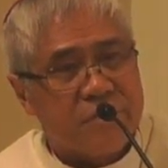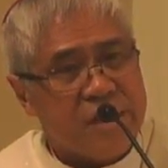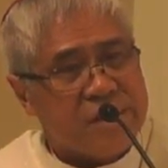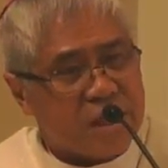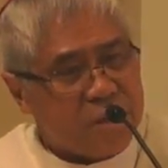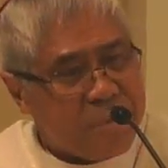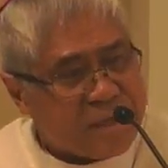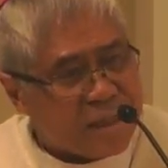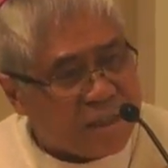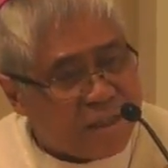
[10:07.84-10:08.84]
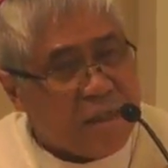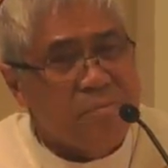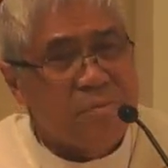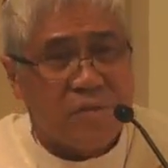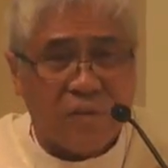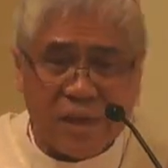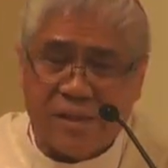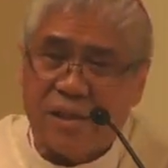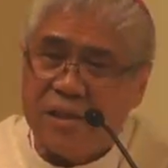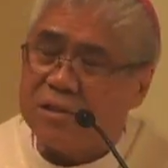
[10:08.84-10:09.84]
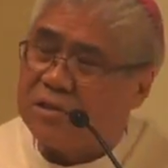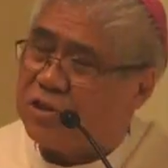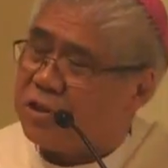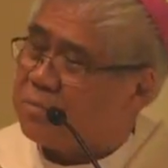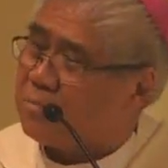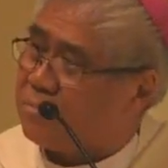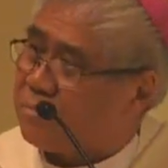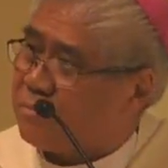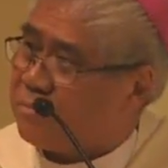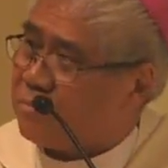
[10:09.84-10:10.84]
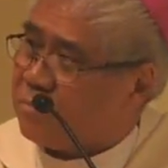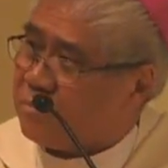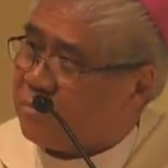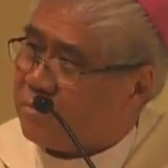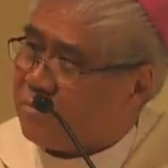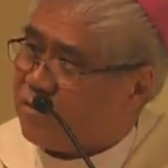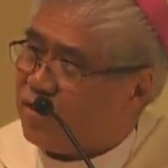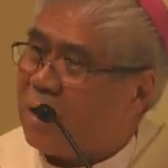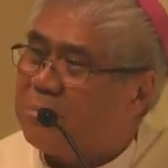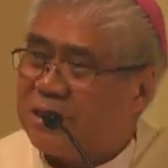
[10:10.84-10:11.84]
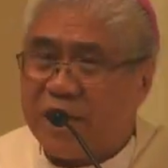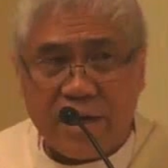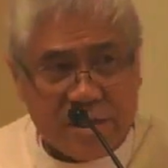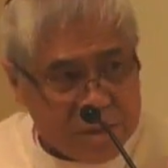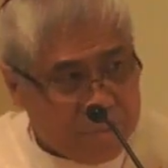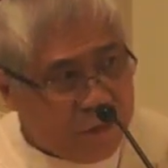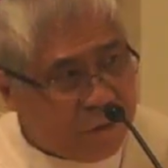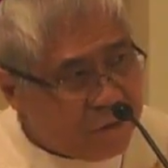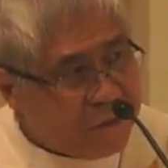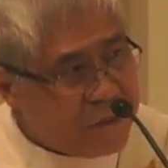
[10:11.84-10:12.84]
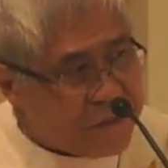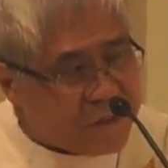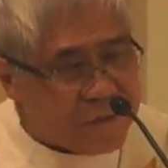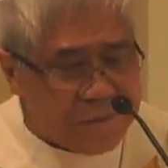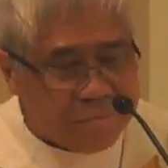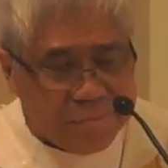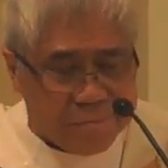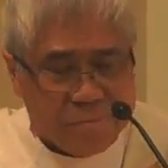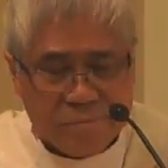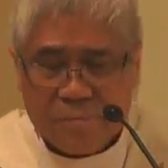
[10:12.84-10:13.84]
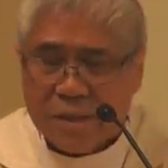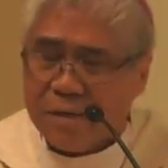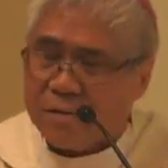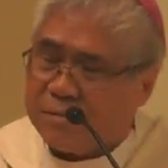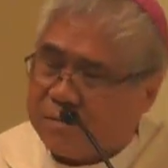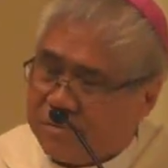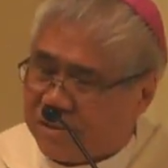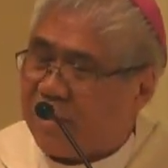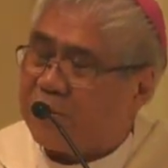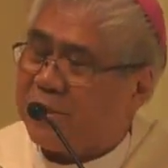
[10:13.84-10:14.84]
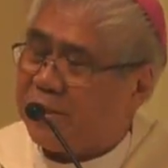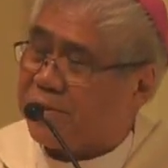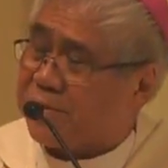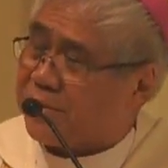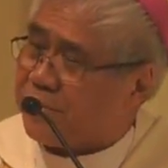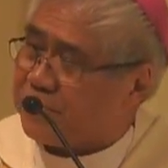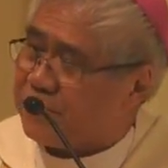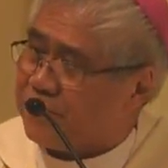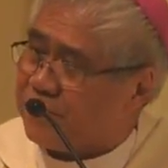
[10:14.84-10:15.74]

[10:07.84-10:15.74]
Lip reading: These are the basic themes of the Easter liturgy, dramatized by all these ceremonies.